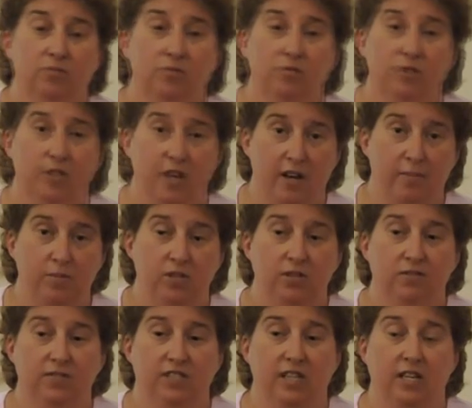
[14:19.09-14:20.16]
or the option
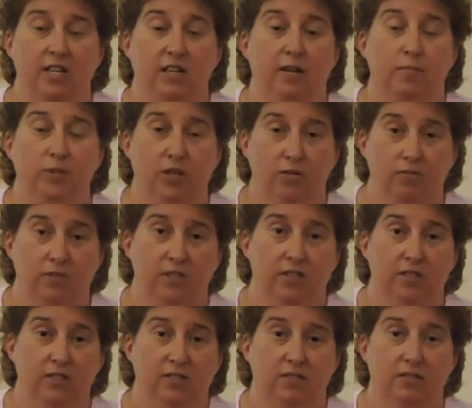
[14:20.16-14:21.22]
of saying, "I'm done with
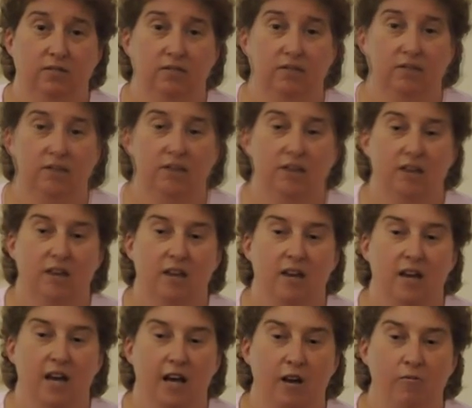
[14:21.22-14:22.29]
this."
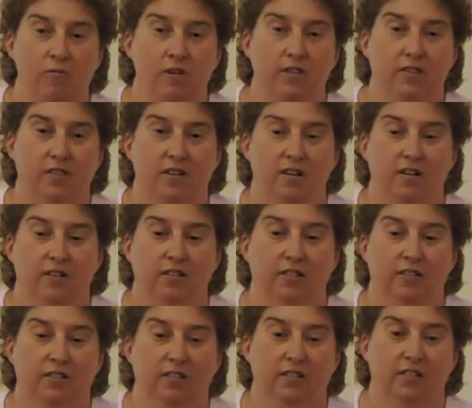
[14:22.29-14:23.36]
I went there
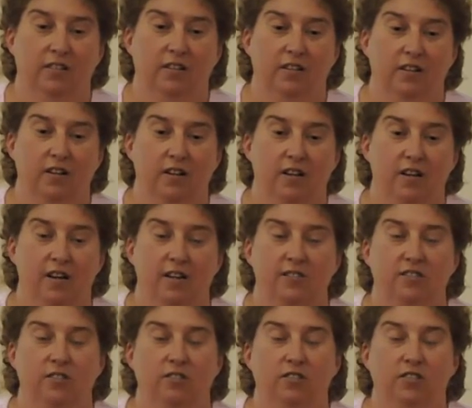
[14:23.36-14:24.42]
and I
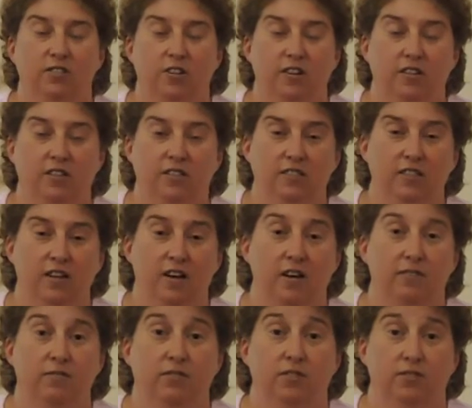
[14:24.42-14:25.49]
started talking to
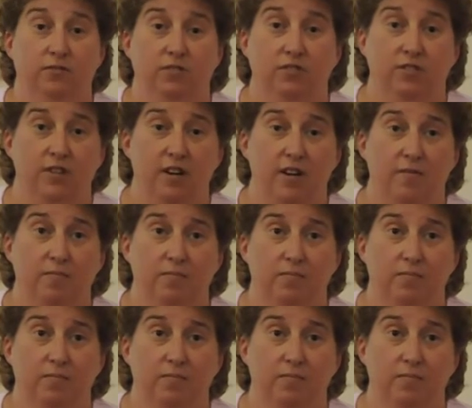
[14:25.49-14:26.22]
God for the first time.